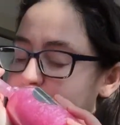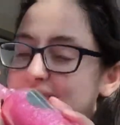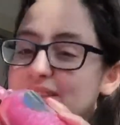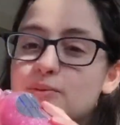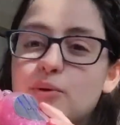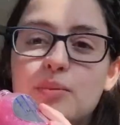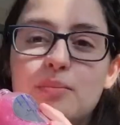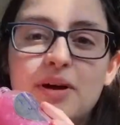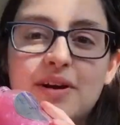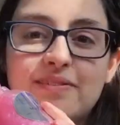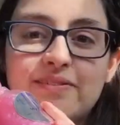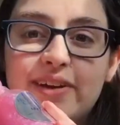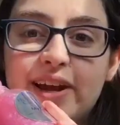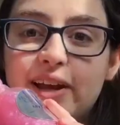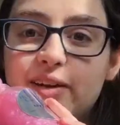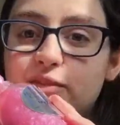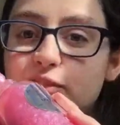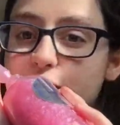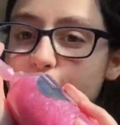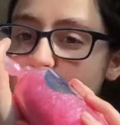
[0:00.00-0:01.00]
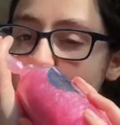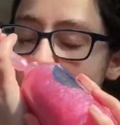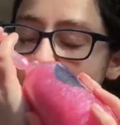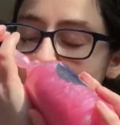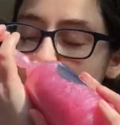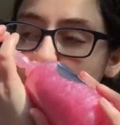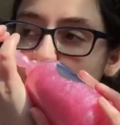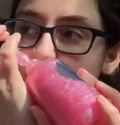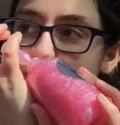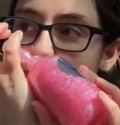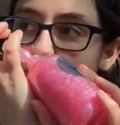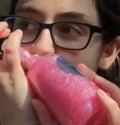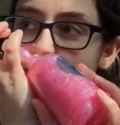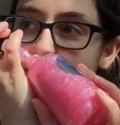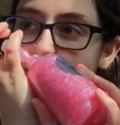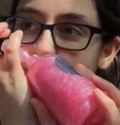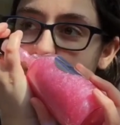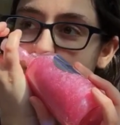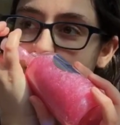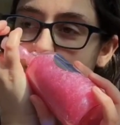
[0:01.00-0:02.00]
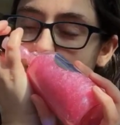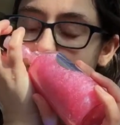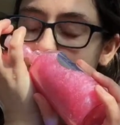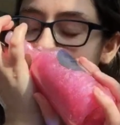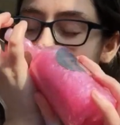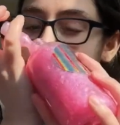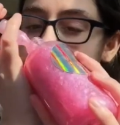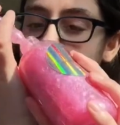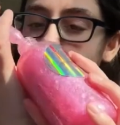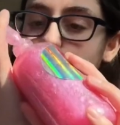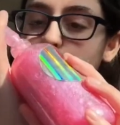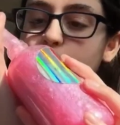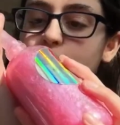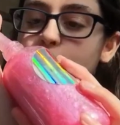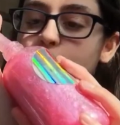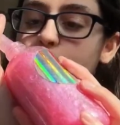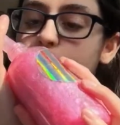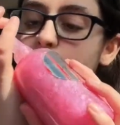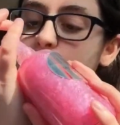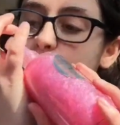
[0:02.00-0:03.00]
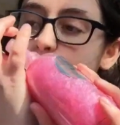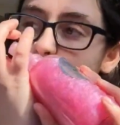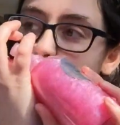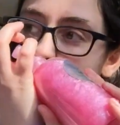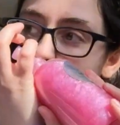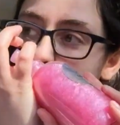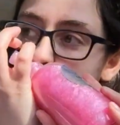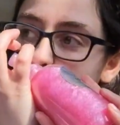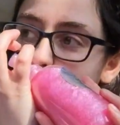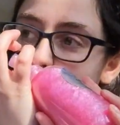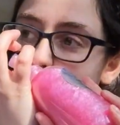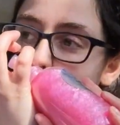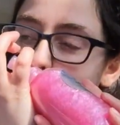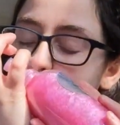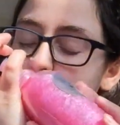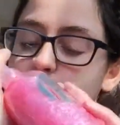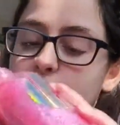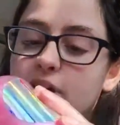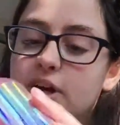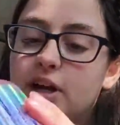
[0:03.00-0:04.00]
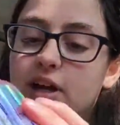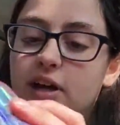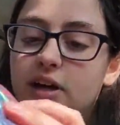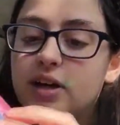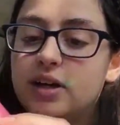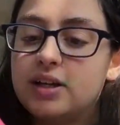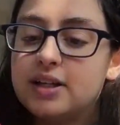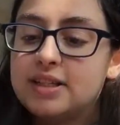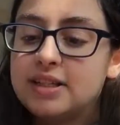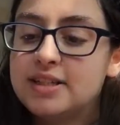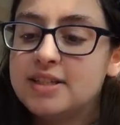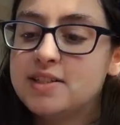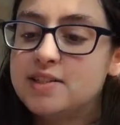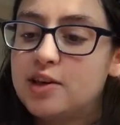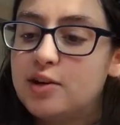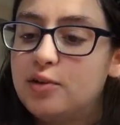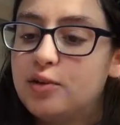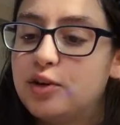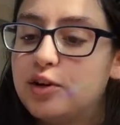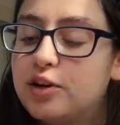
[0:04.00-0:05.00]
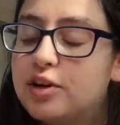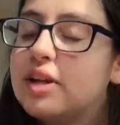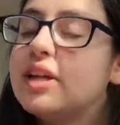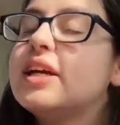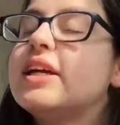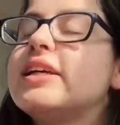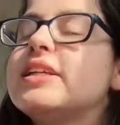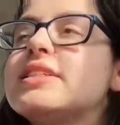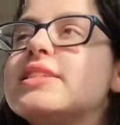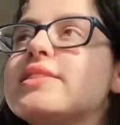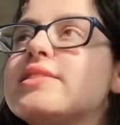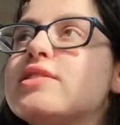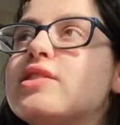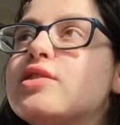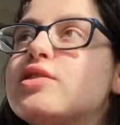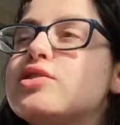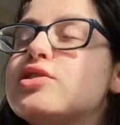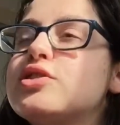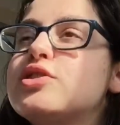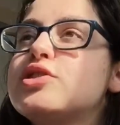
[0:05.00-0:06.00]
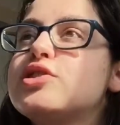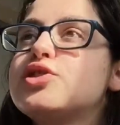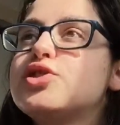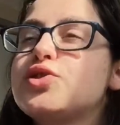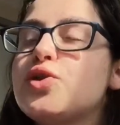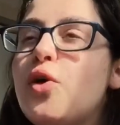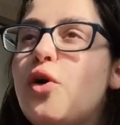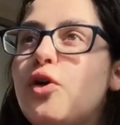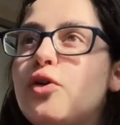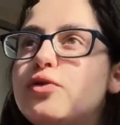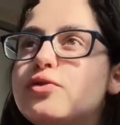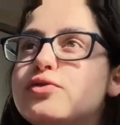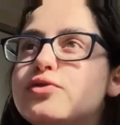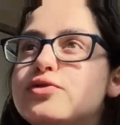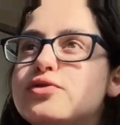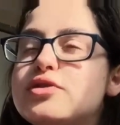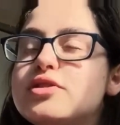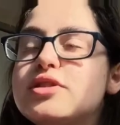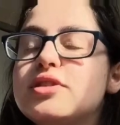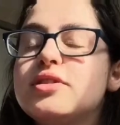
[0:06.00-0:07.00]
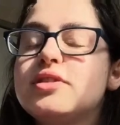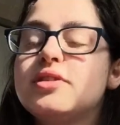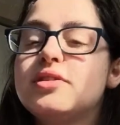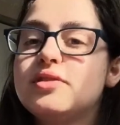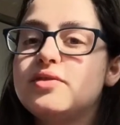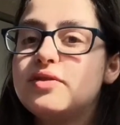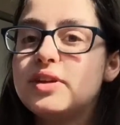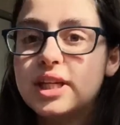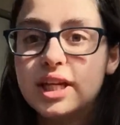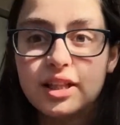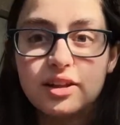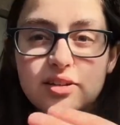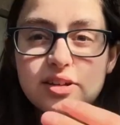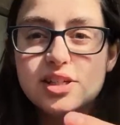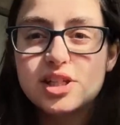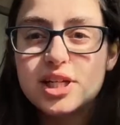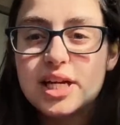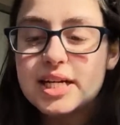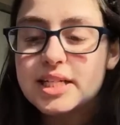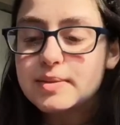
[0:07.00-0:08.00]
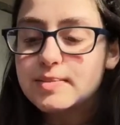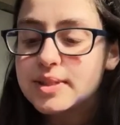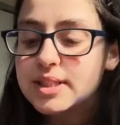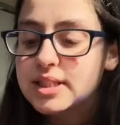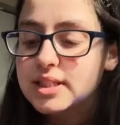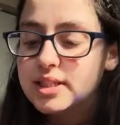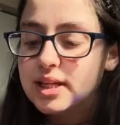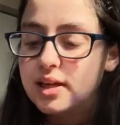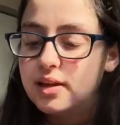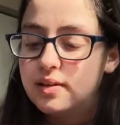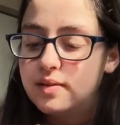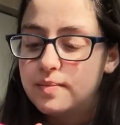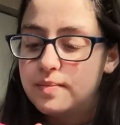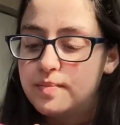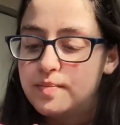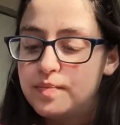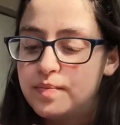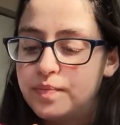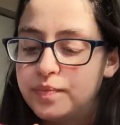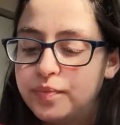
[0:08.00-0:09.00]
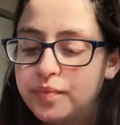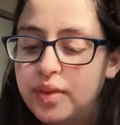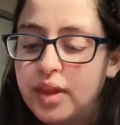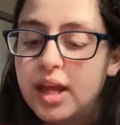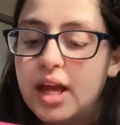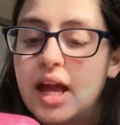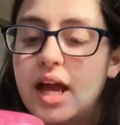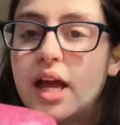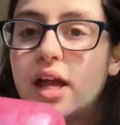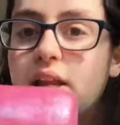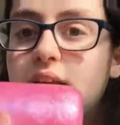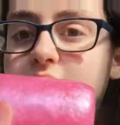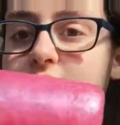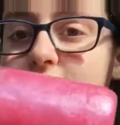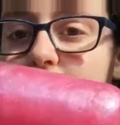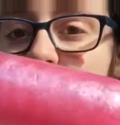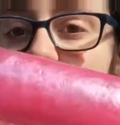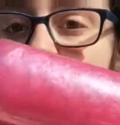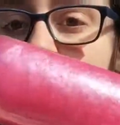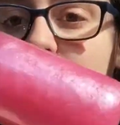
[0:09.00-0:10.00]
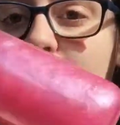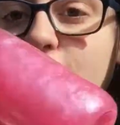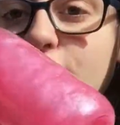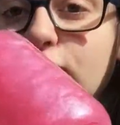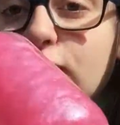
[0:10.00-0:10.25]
It's one of my favourites. It's beautiful. Oh, it's so good. It's just soft vanilla and jasmine scent, and it's a